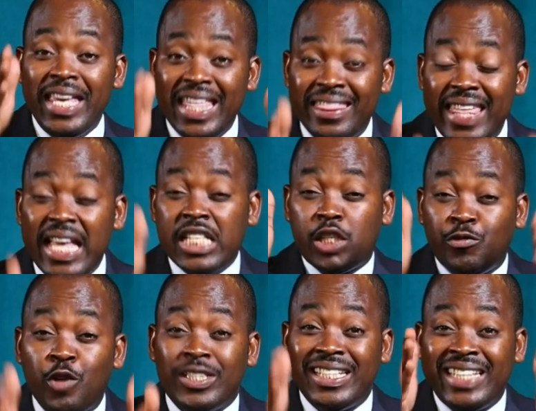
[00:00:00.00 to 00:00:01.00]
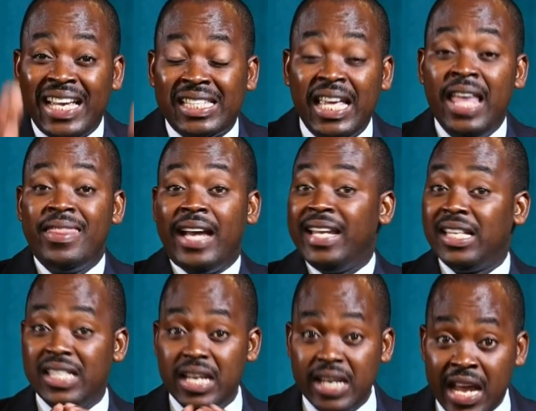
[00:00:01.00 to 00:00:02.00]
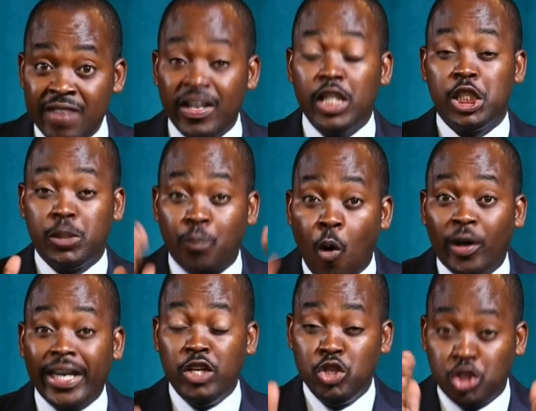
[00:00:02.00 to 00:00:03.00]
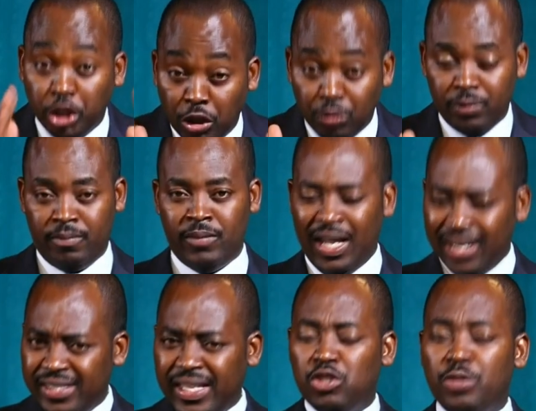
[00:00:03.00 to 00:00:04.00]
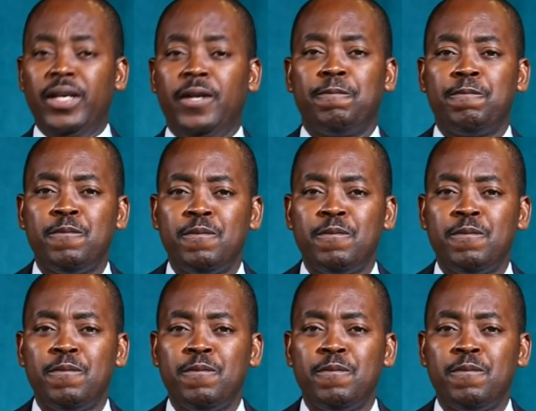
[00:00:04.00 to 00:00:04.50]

in these 40 days that he has never spoken to you. Now listen to me.